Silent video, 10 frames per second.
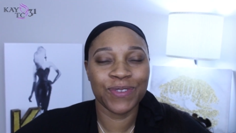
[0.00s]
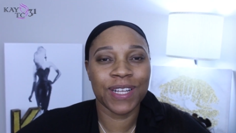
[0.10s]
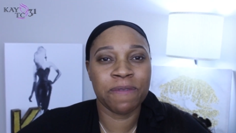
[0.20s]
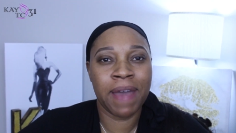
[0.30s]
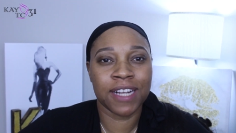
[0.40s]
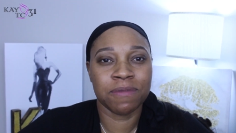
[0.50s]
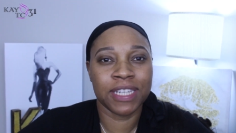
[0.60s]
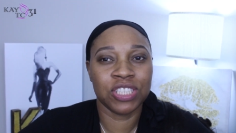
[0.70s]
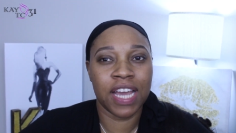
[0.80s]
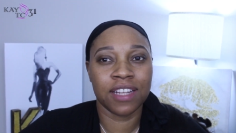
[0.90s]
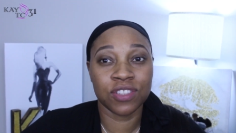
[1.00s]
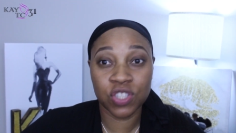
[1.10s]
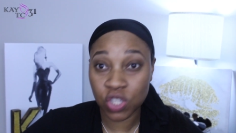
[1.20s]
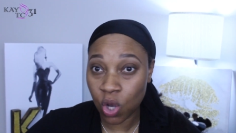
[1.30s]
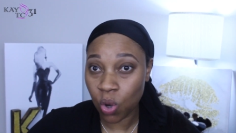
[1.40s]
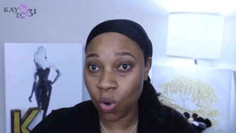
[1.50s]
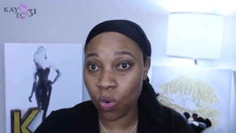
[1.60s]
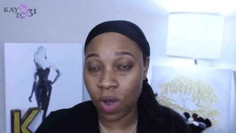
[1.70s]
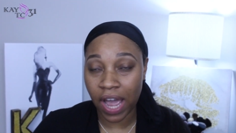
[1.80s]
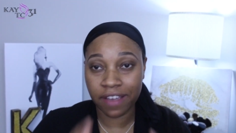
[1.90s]
welcome back to my channel.
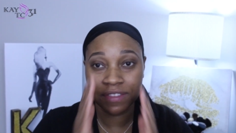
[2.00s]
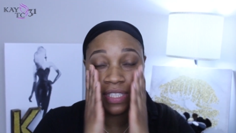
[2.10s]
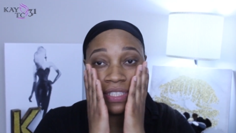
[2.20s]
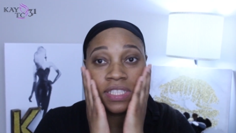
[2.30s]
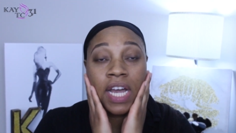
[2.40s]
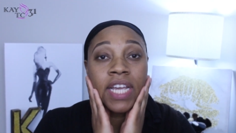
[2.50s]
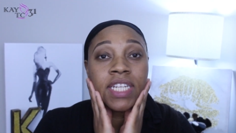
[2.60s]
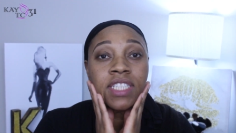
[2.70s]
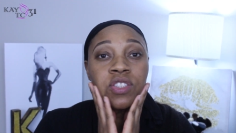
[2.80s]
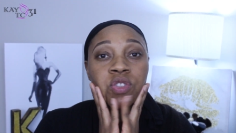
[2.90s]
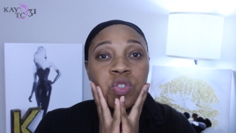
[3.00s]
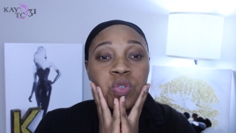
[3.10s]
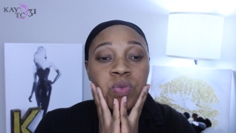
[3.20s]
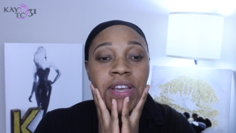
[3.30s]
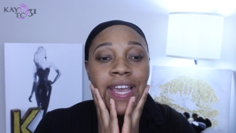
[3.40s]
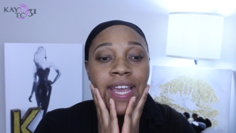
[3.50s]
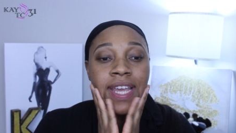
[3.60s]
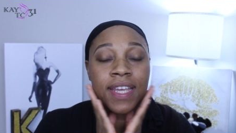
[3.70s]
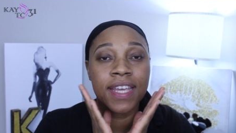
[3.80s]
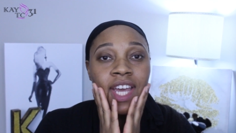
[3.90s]
So I've decided to do
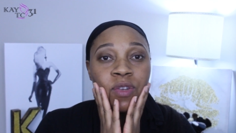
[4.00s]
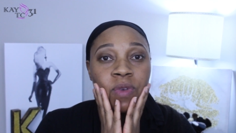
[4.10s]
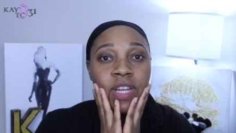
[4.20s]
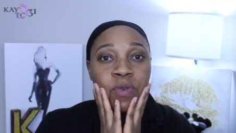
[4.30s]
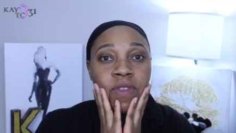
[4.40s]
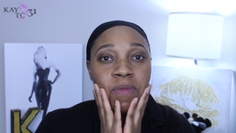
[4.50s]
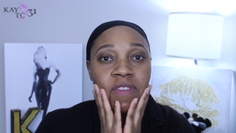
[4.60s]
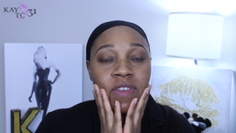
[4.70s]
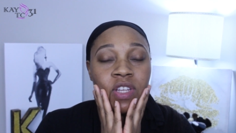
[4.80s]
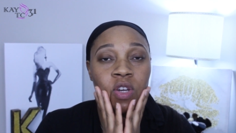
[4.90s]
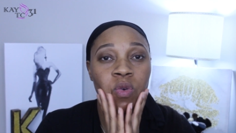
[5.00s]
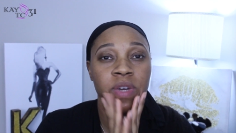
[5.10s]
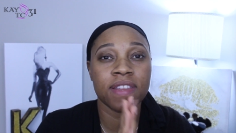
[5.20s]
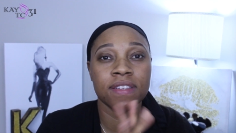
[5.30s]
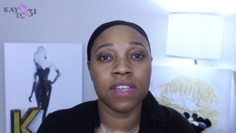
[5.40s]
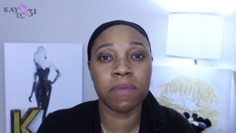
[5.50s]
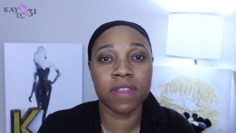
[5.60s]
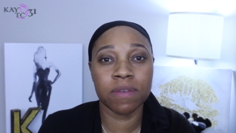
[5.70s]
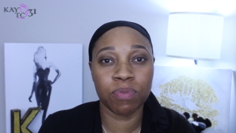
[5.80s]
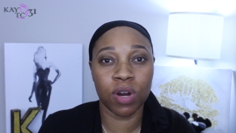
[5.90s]
a get ready with me video with some
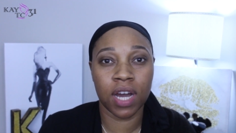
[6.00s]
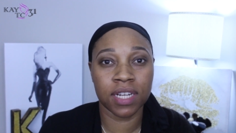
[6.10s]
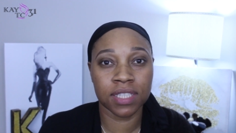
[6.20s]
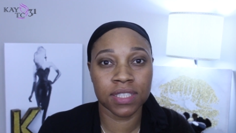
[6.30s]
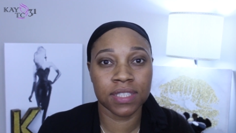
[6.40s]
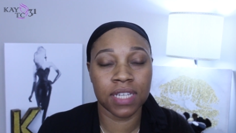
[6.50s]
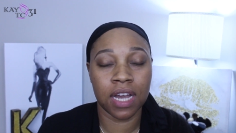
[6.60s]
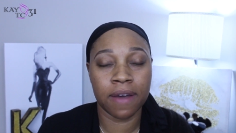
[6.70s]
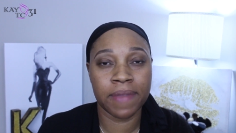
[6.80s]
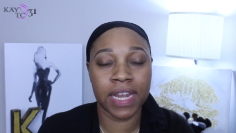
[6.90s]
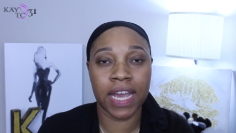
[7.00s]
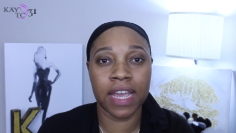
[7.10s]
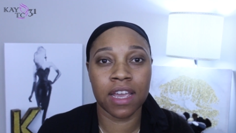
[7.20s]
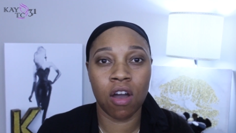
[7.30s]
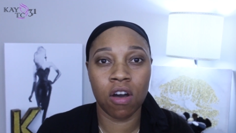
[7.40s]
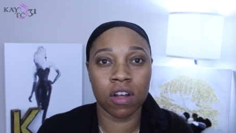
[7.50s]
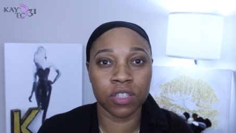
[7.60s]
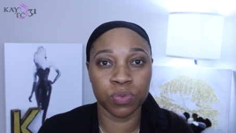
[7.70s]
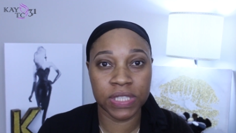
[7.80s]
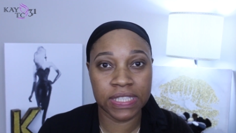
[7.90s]
of the products that I
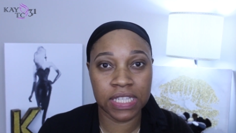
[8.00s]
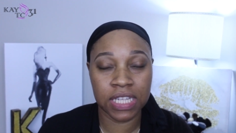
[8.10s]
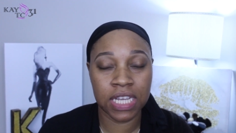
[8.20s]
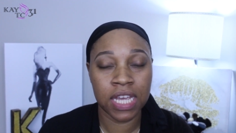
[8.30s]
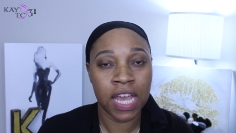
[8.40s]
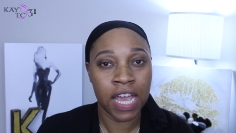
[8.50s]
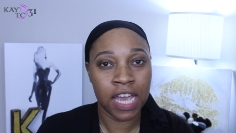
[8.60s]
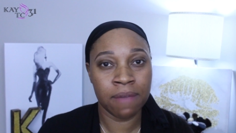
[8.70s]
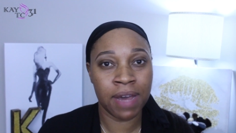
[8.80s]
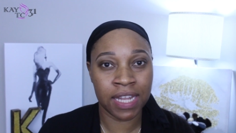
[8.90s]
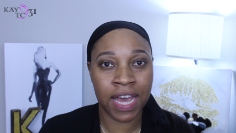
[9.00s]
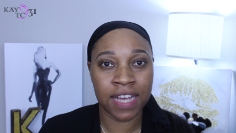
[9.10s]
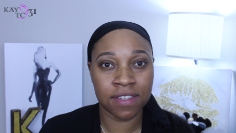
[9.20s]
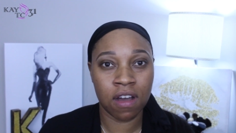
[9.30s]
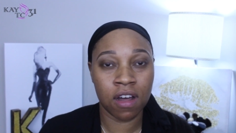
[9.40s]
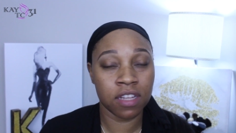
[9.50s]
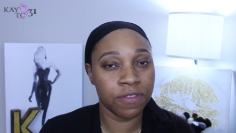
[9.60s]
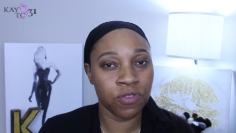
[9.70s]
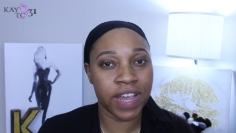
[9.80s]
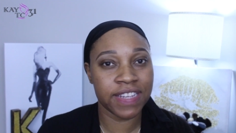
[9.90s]
hauled recently in my last haul.
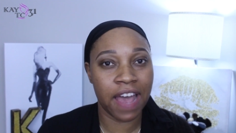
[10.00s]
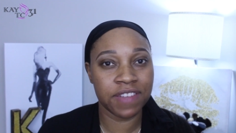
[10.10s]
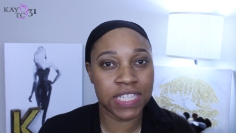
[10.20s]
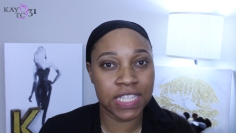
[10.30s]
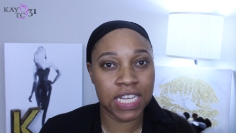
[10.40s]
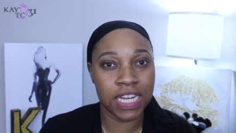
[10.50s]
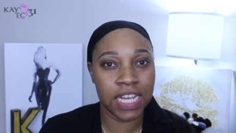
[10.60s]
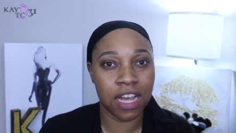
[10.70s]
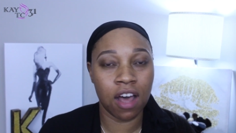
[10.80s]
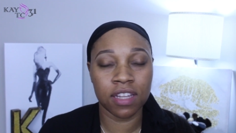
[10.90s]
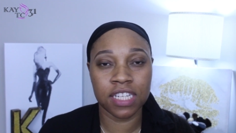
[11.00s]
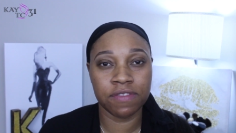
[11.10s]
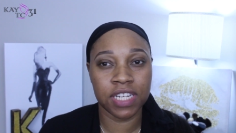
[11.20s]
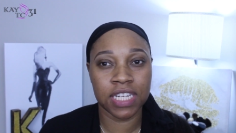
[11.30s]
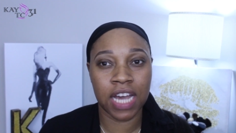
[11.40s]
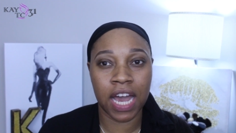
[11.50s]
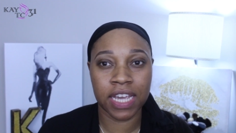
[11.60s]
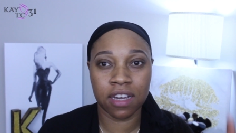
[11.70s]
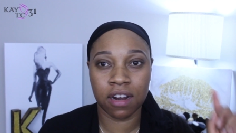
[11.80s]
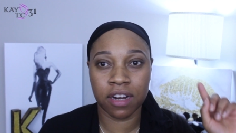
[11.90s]
If you guys haven't seen it, I'll leave it in the
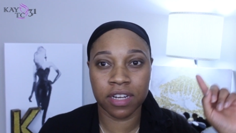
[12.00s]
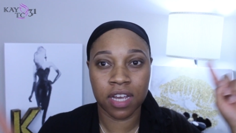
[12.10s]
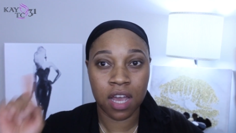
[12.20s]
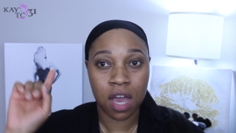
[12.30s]
iCard